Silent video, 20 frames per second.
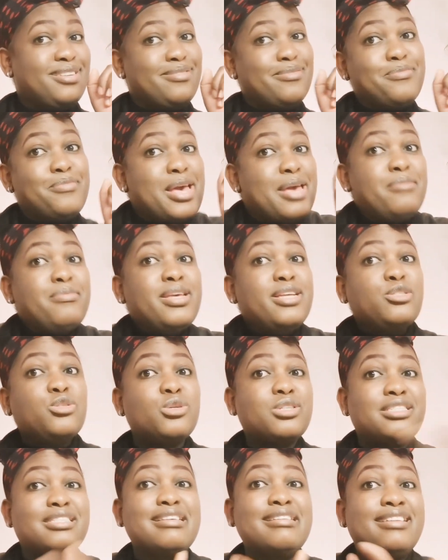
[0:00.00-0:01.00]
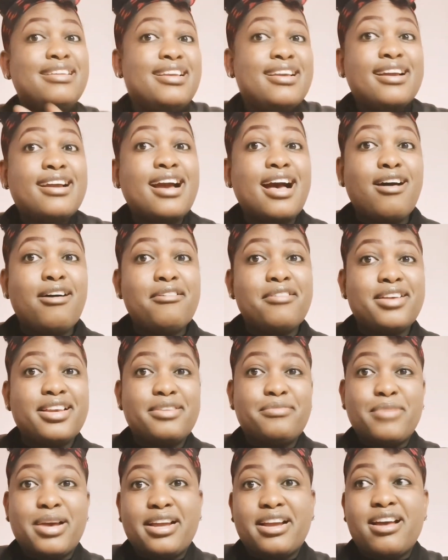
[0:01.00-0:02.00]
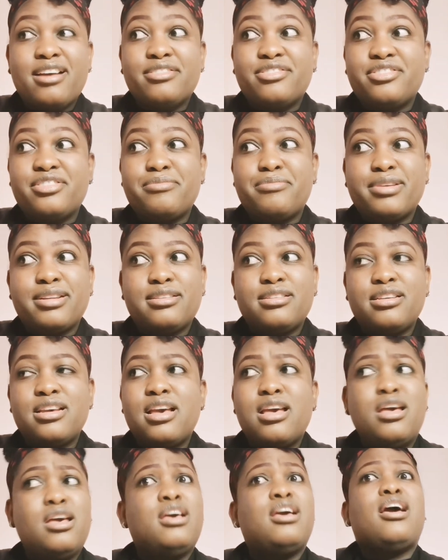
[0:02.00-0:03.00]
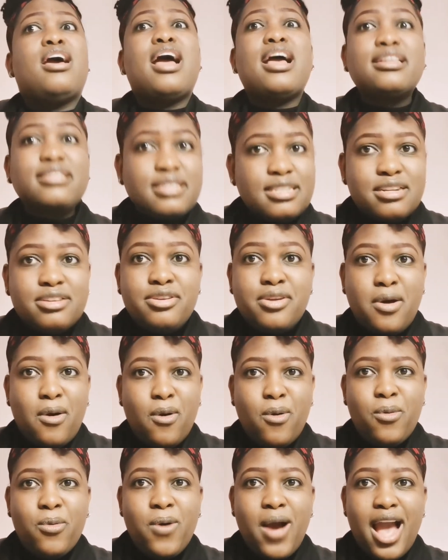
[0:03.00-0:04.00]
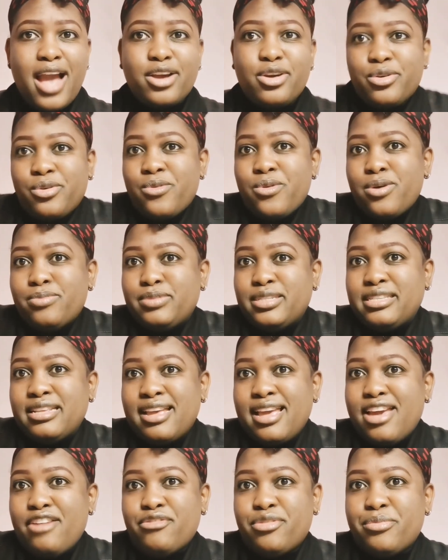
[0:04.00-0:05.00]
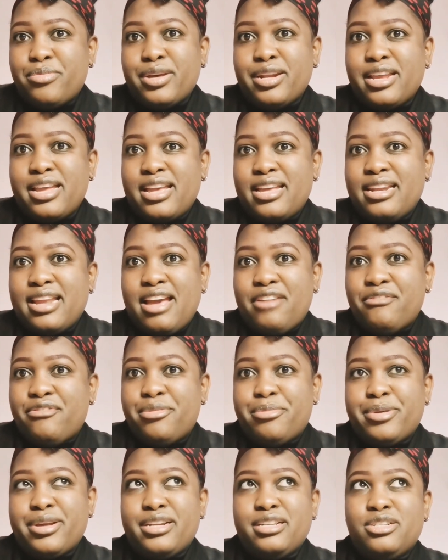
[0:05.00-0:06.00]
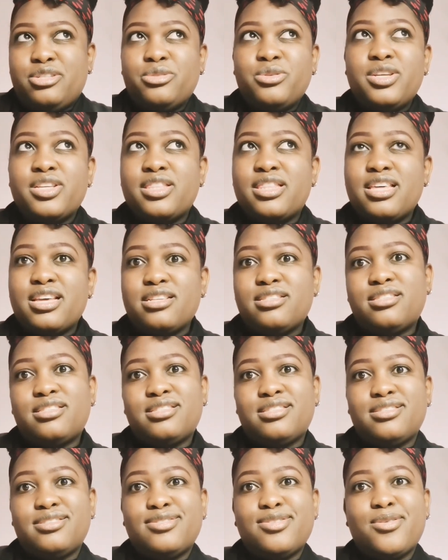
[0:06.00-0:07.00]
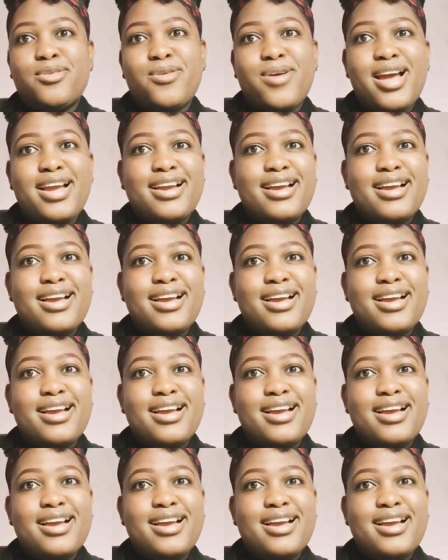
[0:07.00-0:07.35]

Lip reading: maybe it was illegal in my country, but I didn't know. I grew up seeing everybody doing this, so I